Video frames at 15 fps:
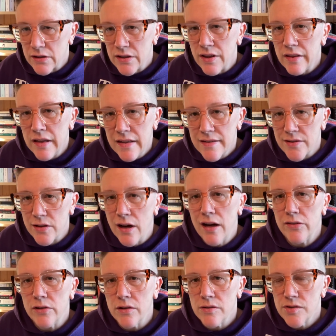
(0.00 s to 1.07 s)
to these
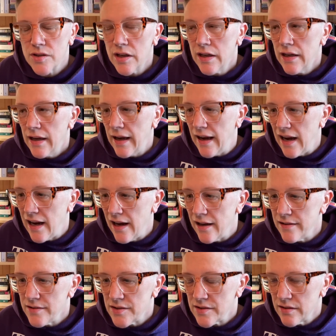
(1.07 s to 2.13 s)
novels
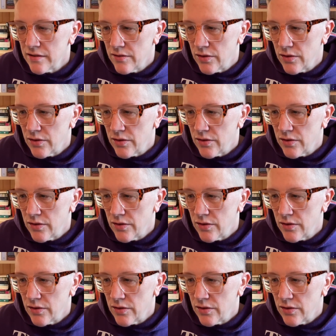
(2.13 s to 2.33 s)
as